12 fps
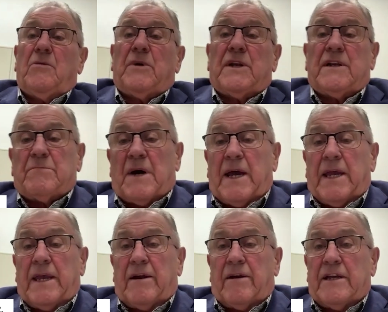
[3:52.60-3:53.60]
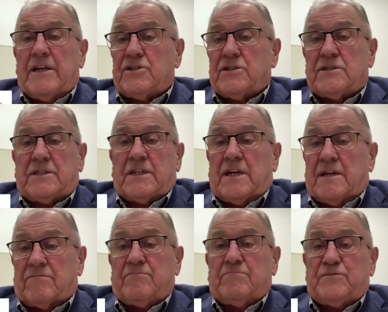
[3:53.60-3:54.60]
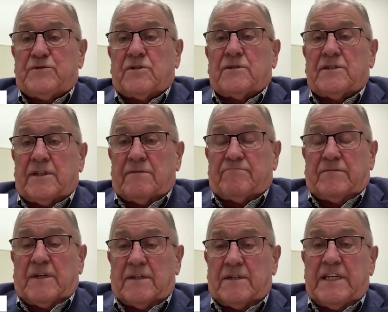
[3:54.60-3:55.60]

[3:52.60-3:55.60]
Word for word: But in my area, just uh, sort of uh,